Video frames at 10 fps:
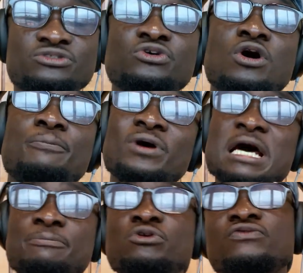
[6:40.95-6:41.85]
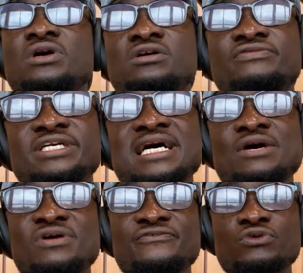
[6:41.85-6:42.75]
So upon approval of the
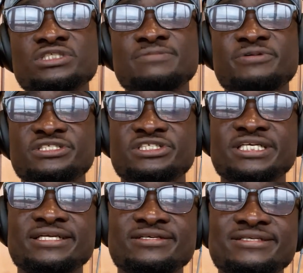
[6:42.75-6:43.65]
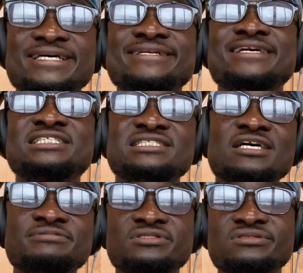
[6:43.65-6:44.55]
I-140 petition, the next
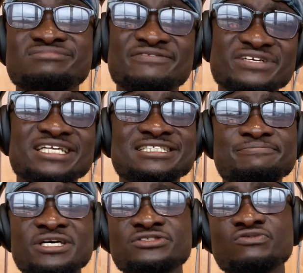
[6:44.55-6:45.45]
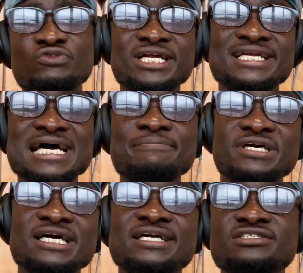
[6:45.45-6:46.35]
steps definitely depends on whether the
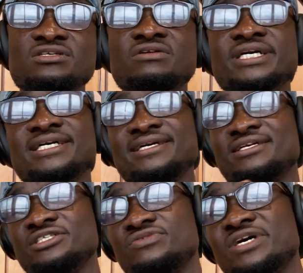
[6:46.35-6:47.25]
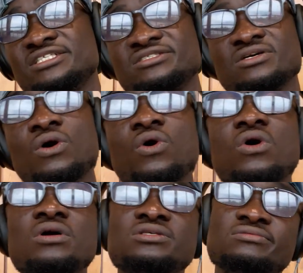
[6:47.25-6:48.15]
applicant is already in the US
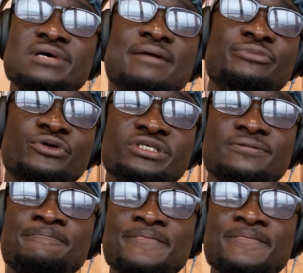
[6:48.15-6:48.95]
or abroad.